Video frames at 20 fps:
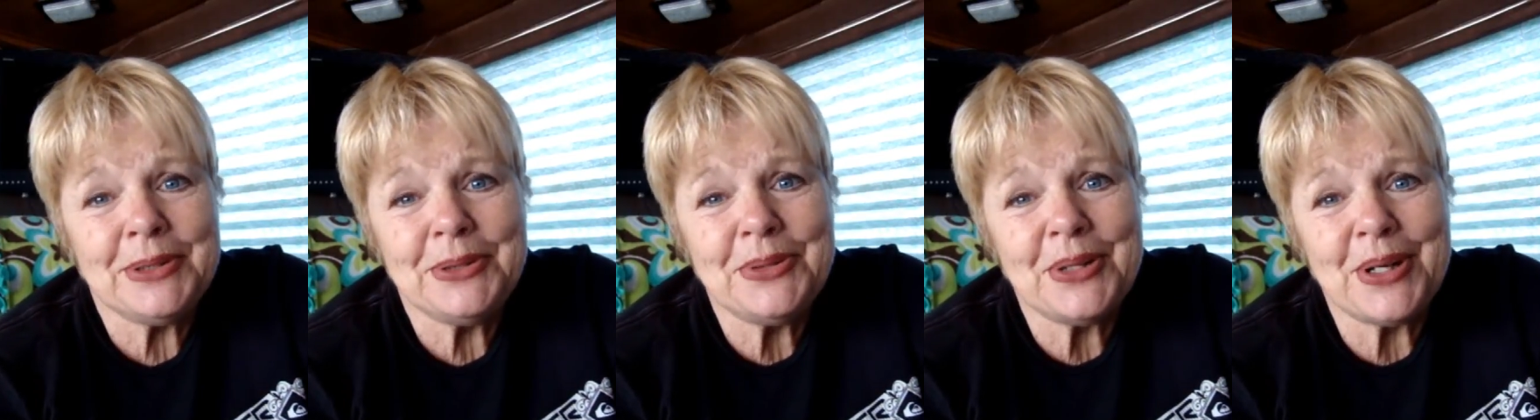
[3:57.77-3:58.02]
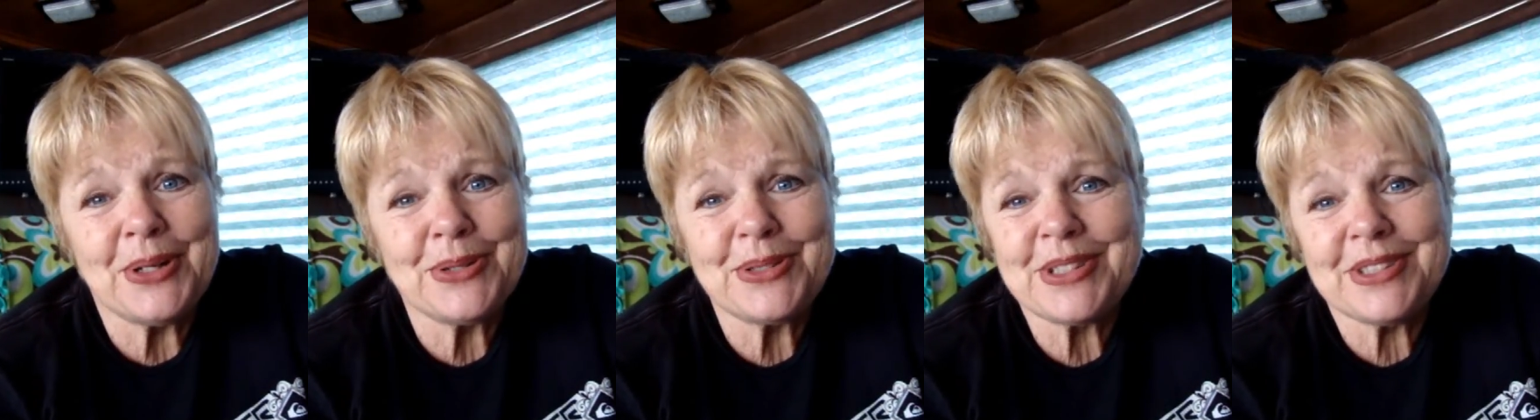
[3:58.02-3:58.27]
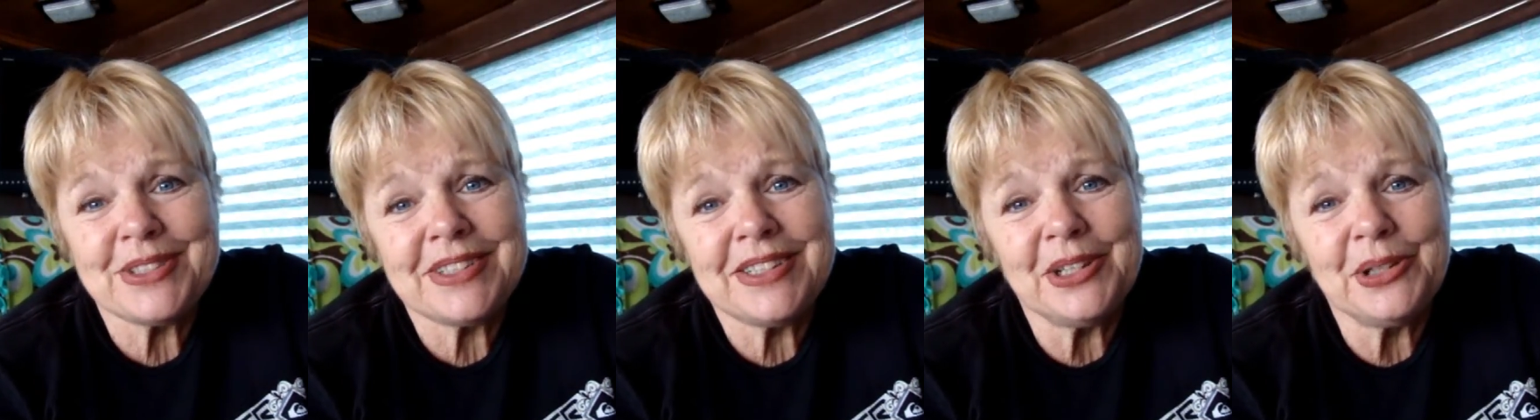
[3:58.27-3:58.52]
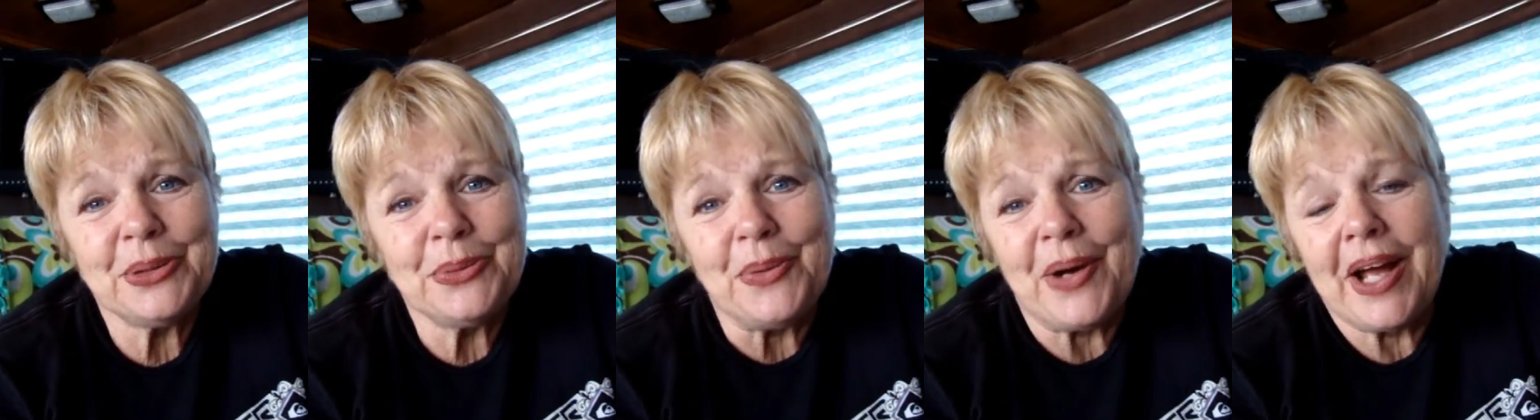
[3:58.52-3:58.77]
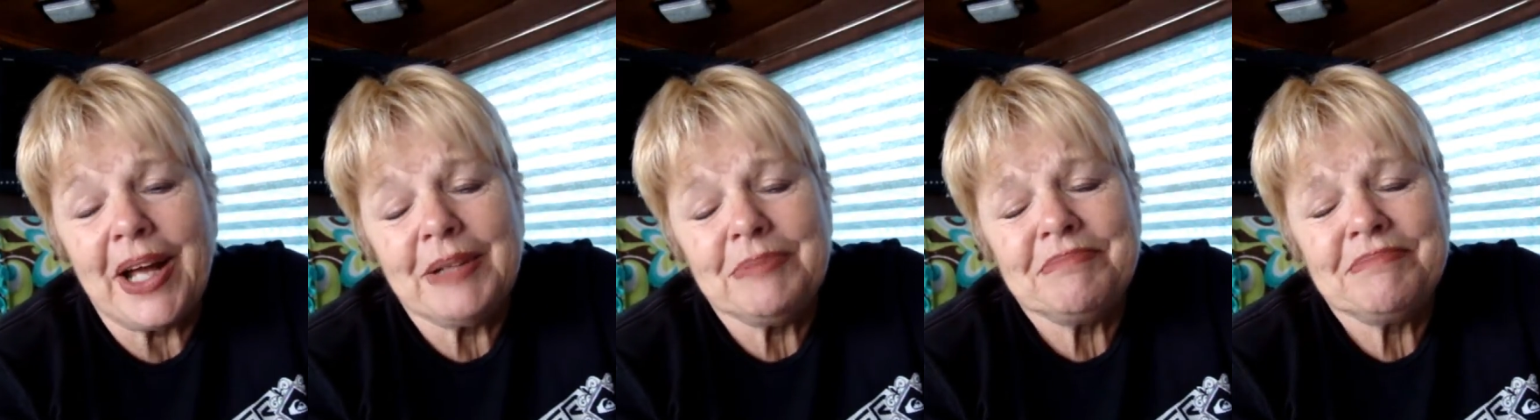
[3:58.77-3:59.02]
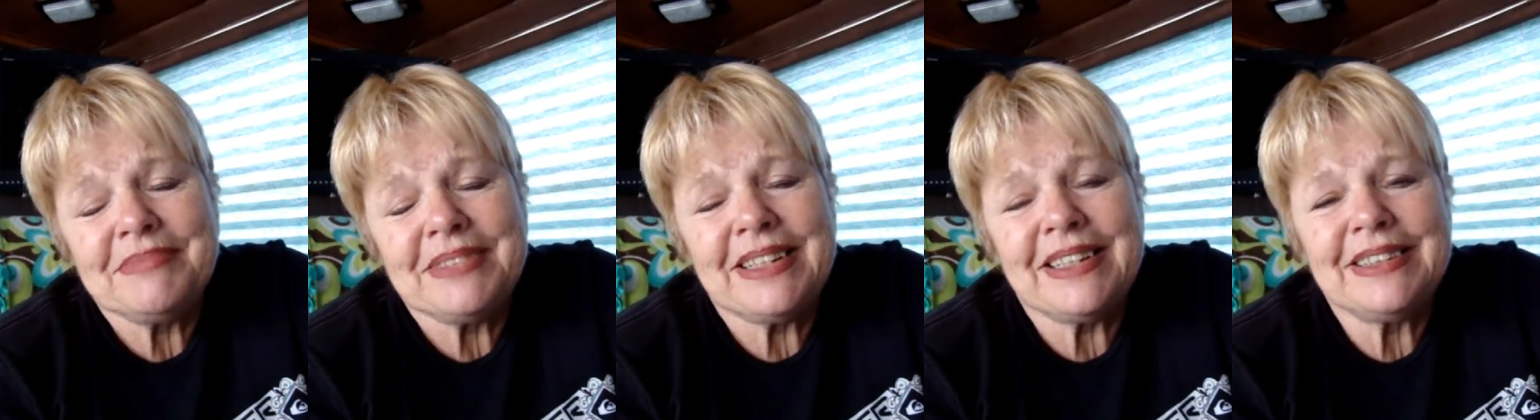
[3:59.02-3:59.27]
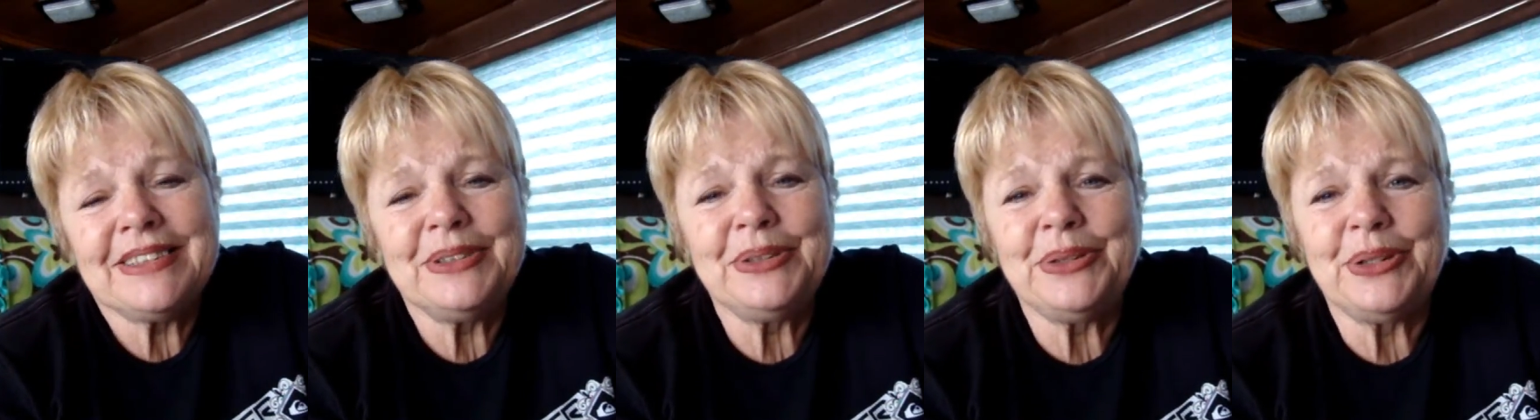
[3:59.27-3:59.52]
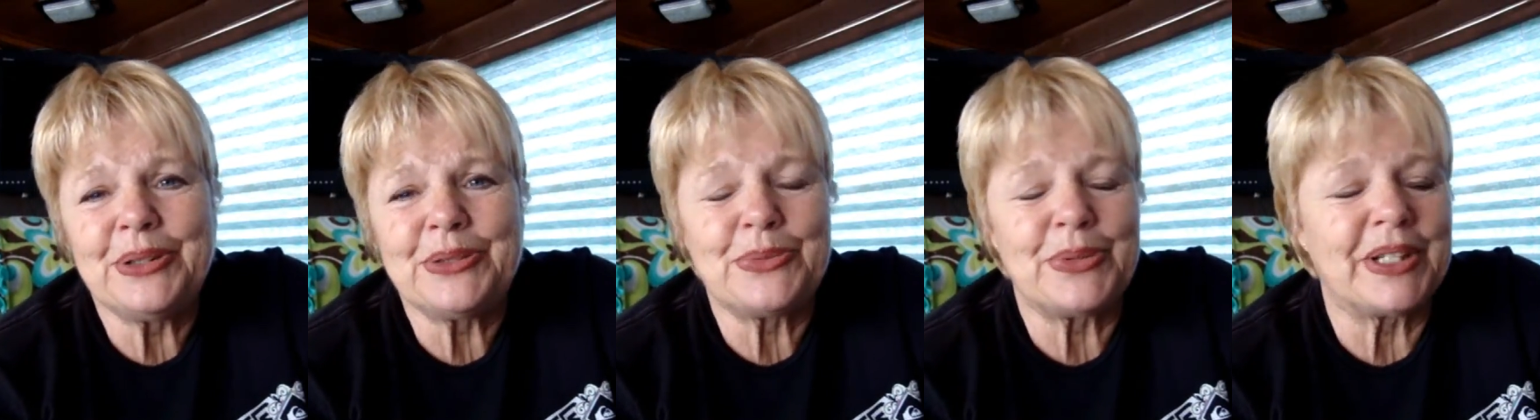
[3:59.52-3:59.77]
Who knows? It's a year away. Yeah, who
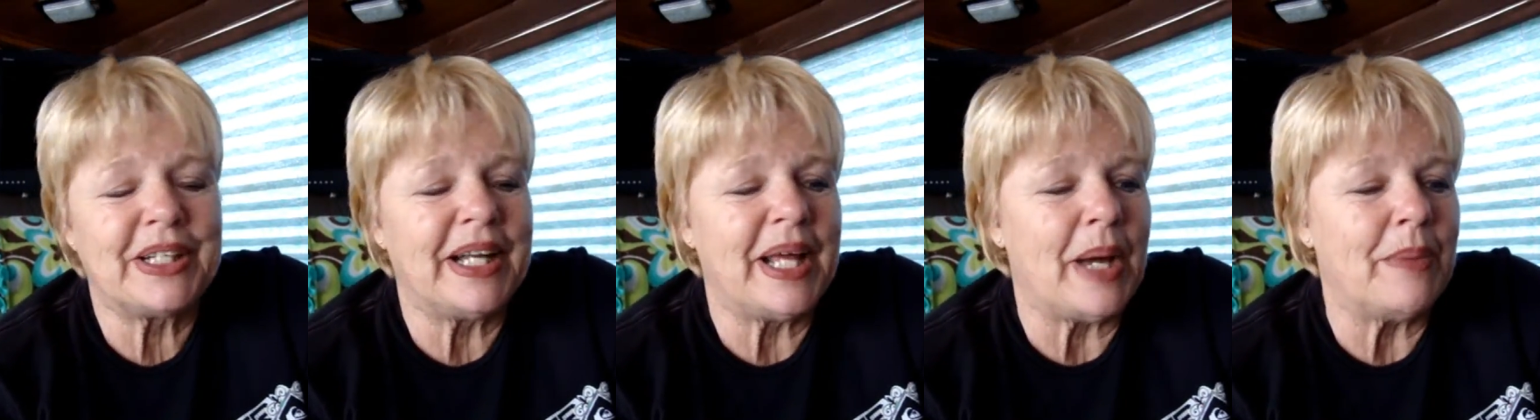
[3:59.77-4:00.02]
knows what can